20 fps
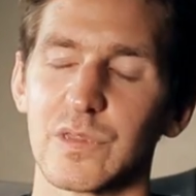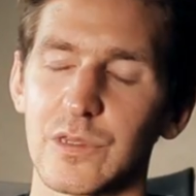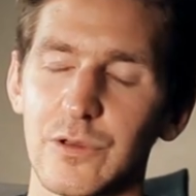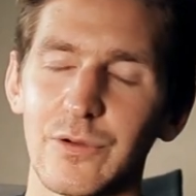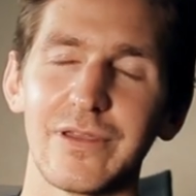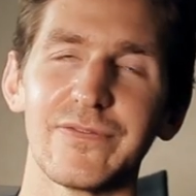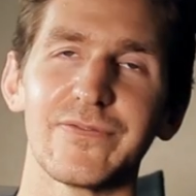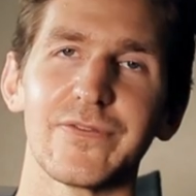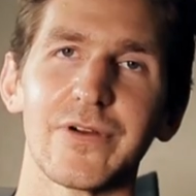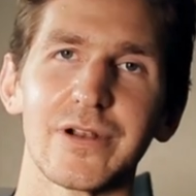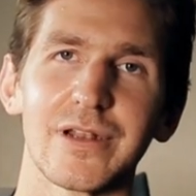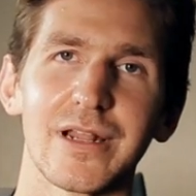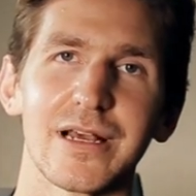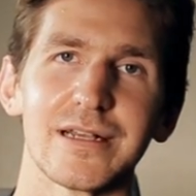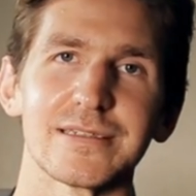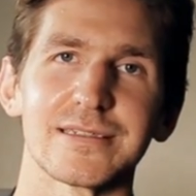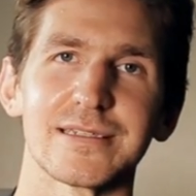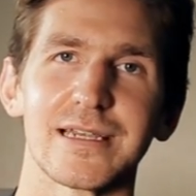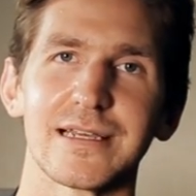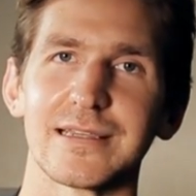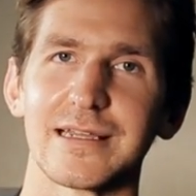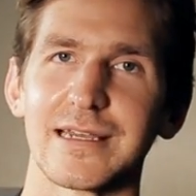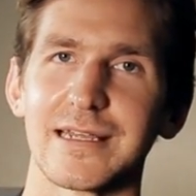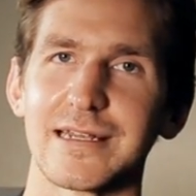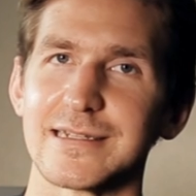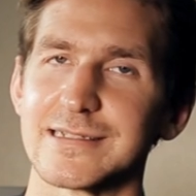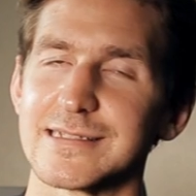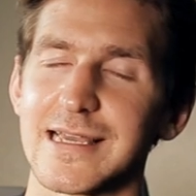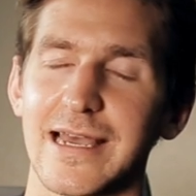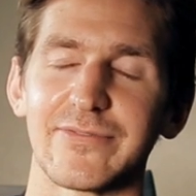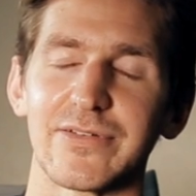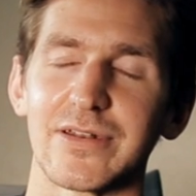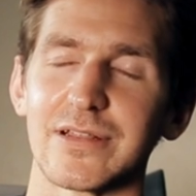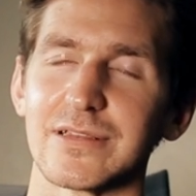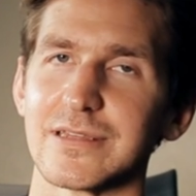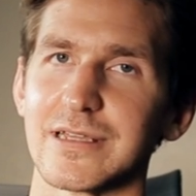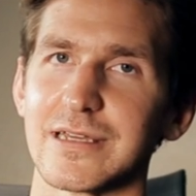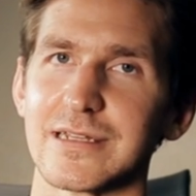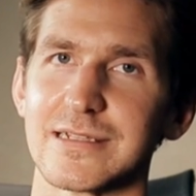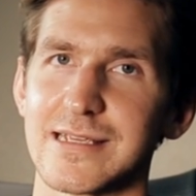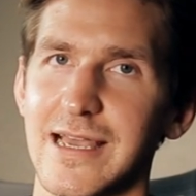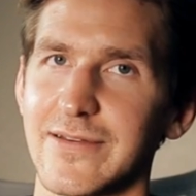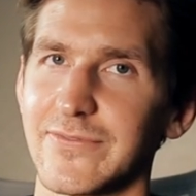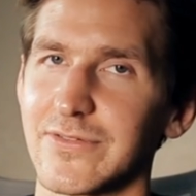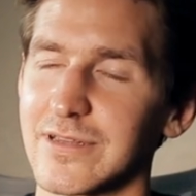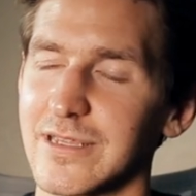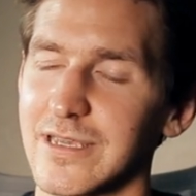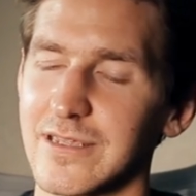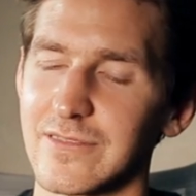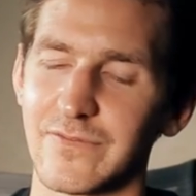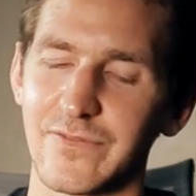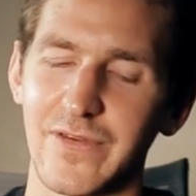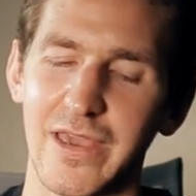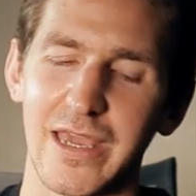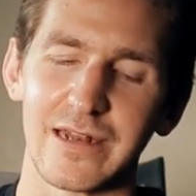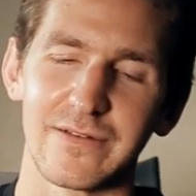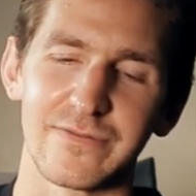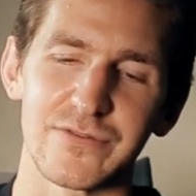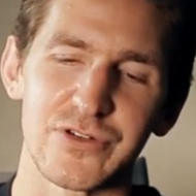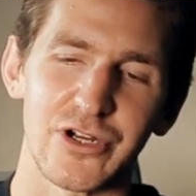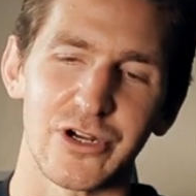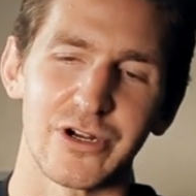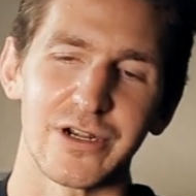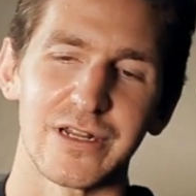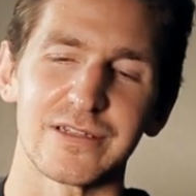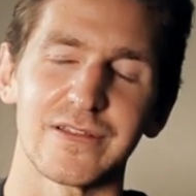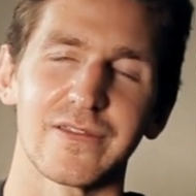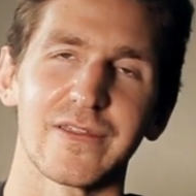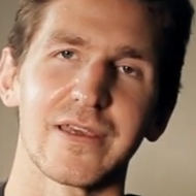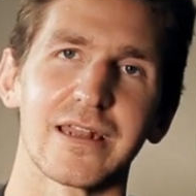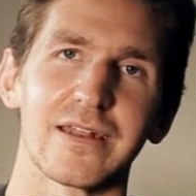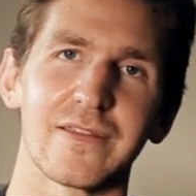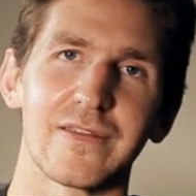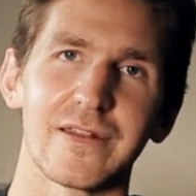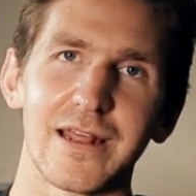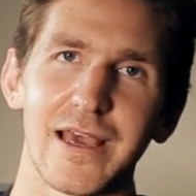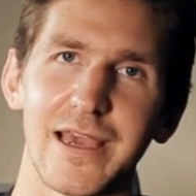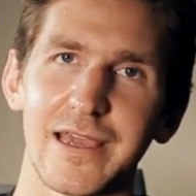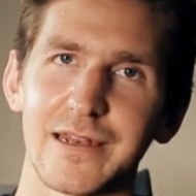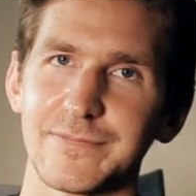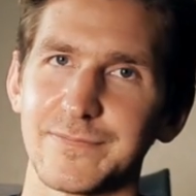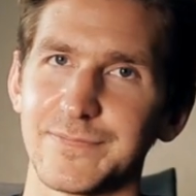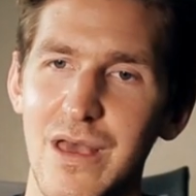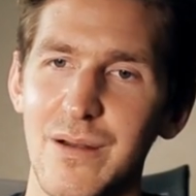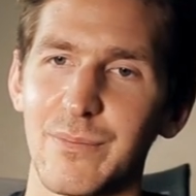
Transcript: Louis Ferdinand Céline, definitely in the vein of Journey to the End of the Night.